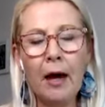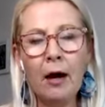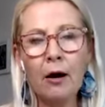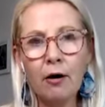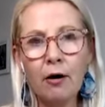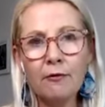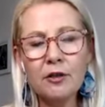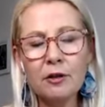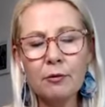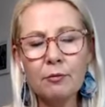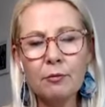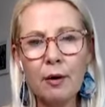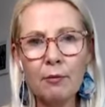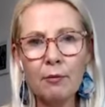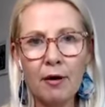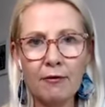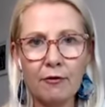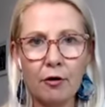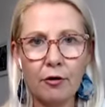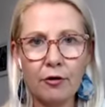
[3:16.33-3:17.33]
Often when
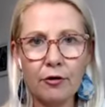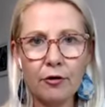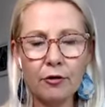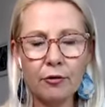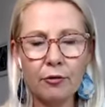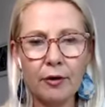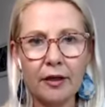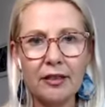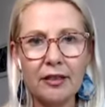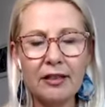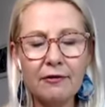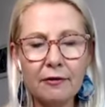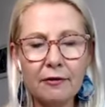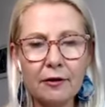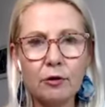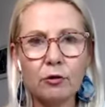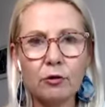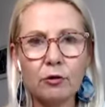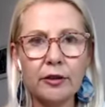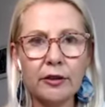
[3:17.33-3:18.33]
we've gone through a
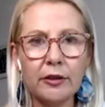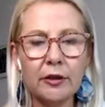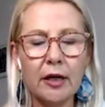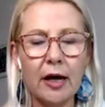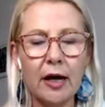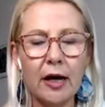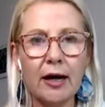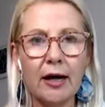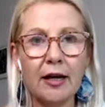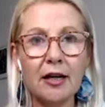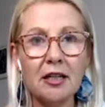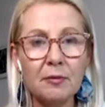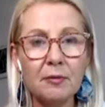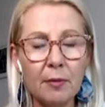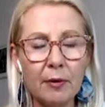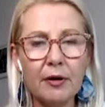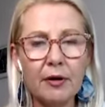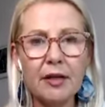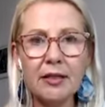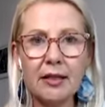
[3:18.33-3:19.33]
difficult
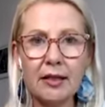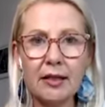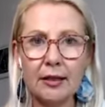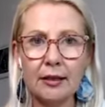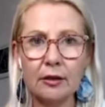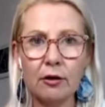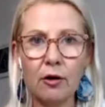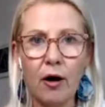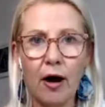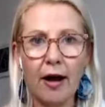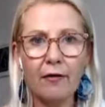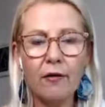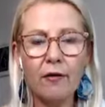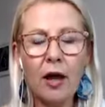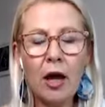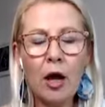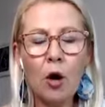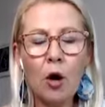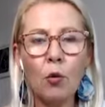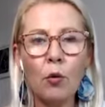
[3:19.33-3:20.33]
experience in life,
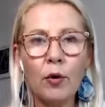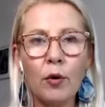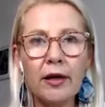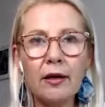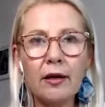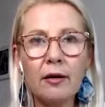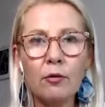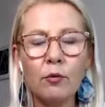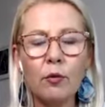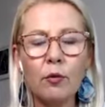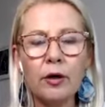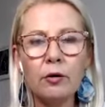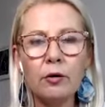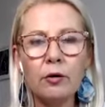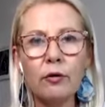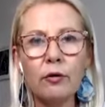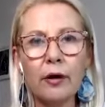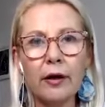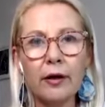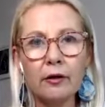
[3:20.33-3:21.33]
we
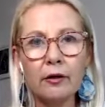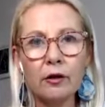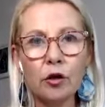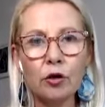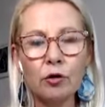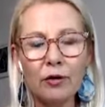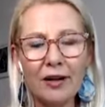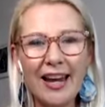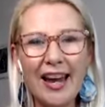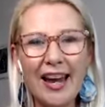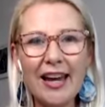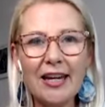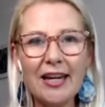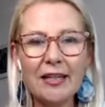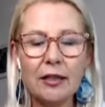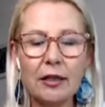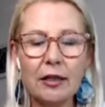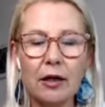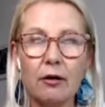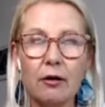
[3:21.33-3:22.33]
will
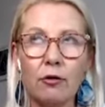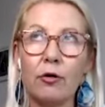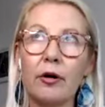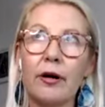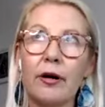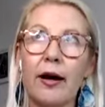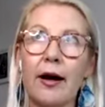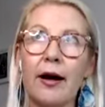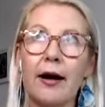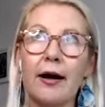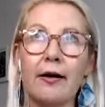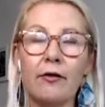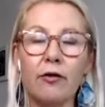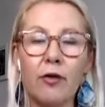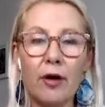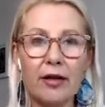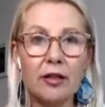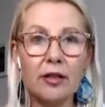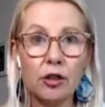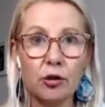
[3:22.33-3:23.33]
create our
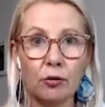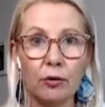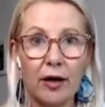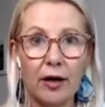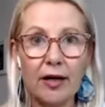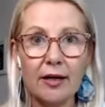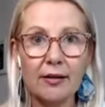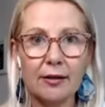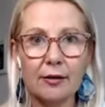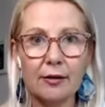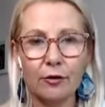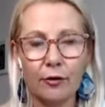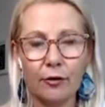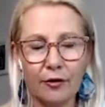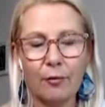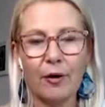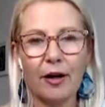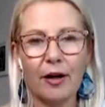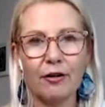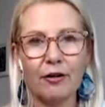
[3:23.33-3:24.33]
that stress, not
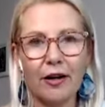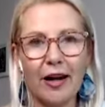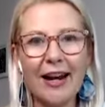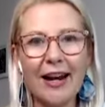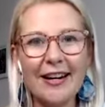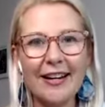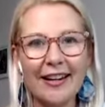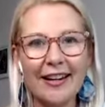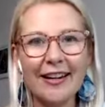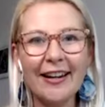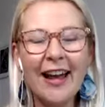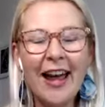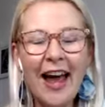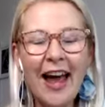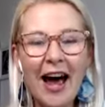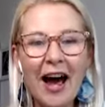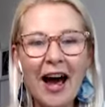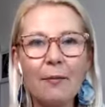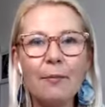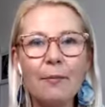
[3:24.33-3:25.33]
that we're creating it,
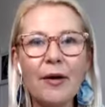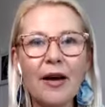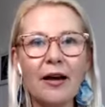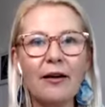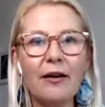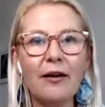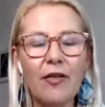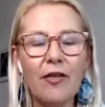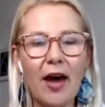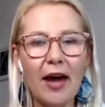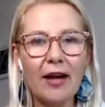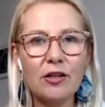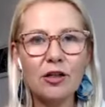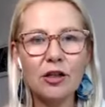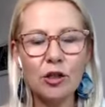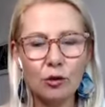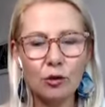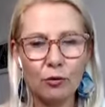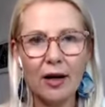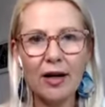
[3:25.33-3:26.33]
but that
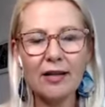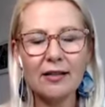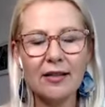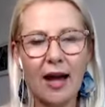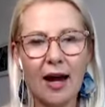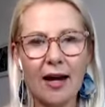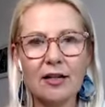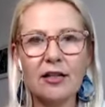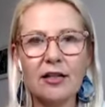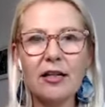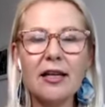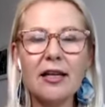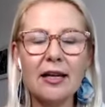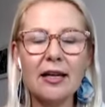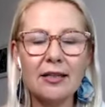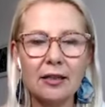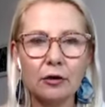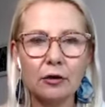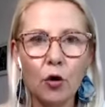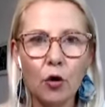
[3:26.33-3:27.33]
stress actually
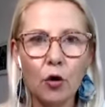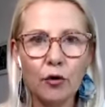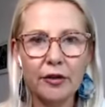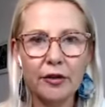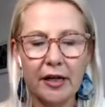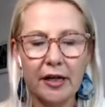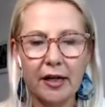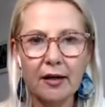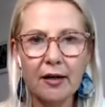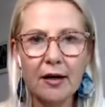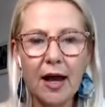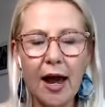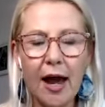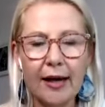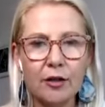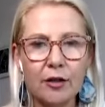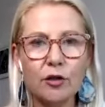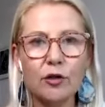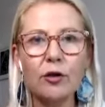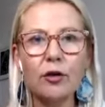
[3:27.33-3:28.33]
gets locked in
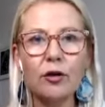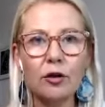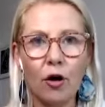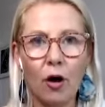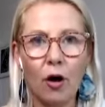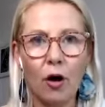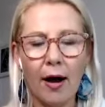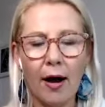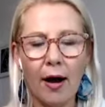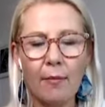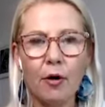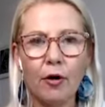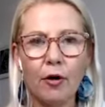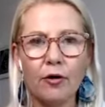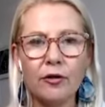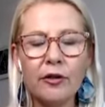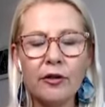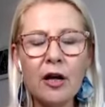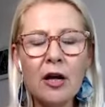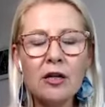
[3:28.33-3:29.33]
at certain eye
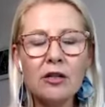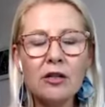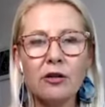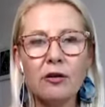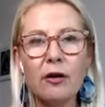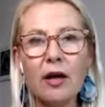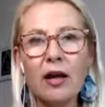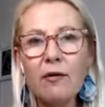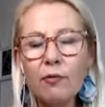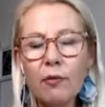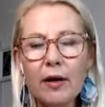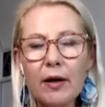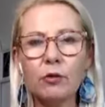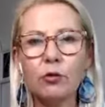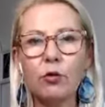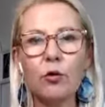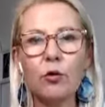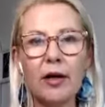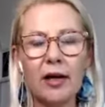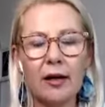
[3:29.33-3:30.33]
modes. So if we're
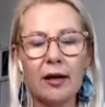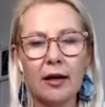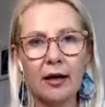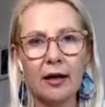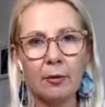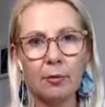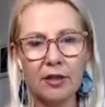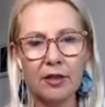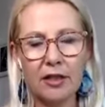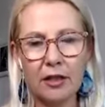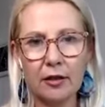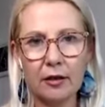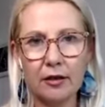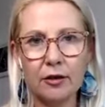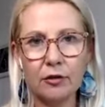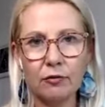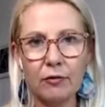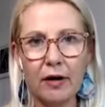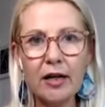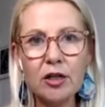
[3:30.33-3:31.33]
looking in a particular
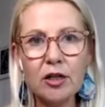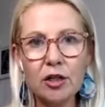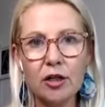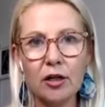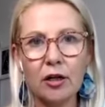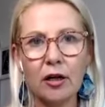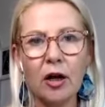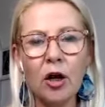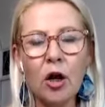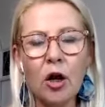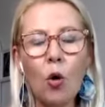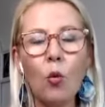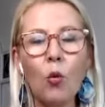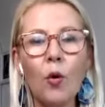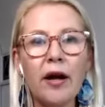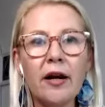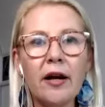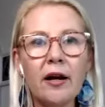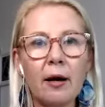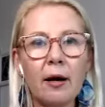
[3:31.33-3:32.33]
direction
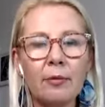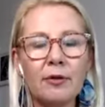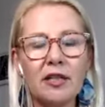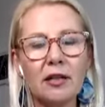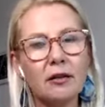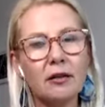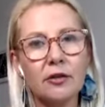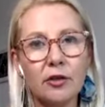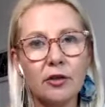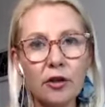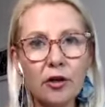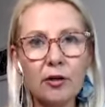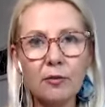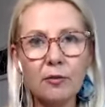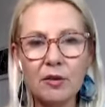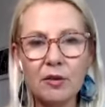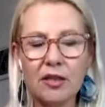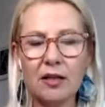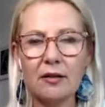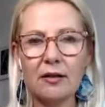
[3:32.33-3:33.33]
when a particular
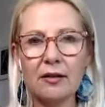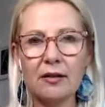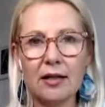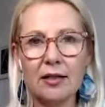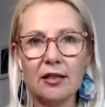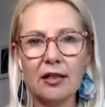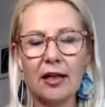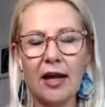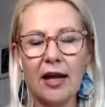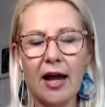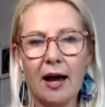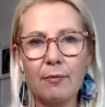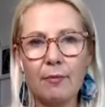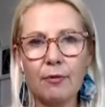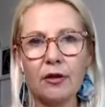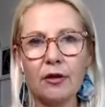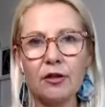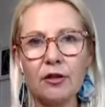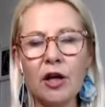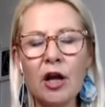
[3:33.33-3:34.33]
circumstance has actually
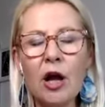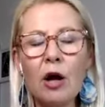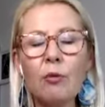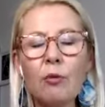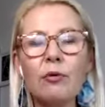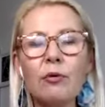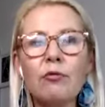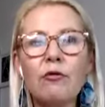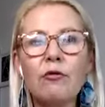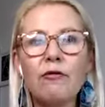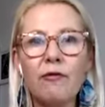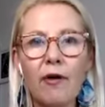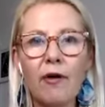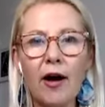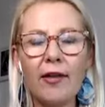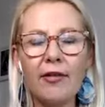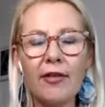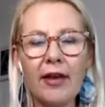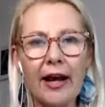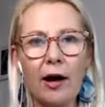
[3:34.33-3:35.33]
happened, we will
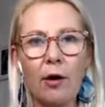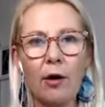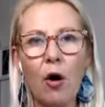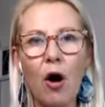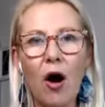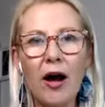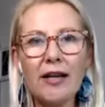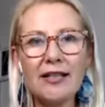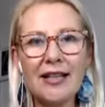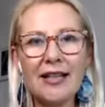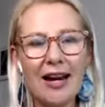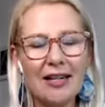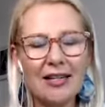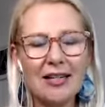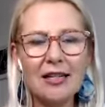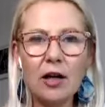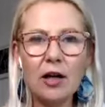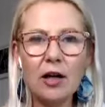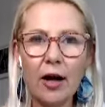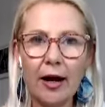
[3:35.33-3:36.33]
find that our eyes
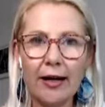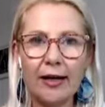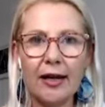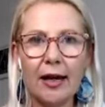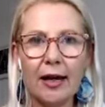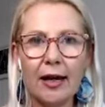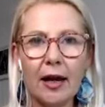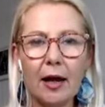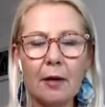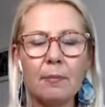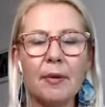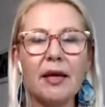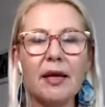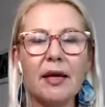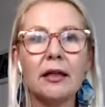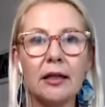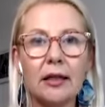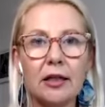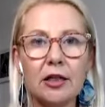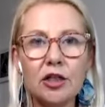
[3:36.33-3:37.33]
actually kind of get a bit
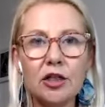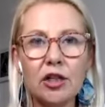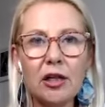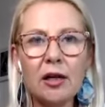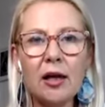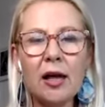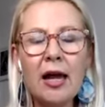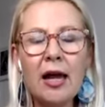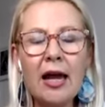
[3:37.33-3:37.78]
glitchy.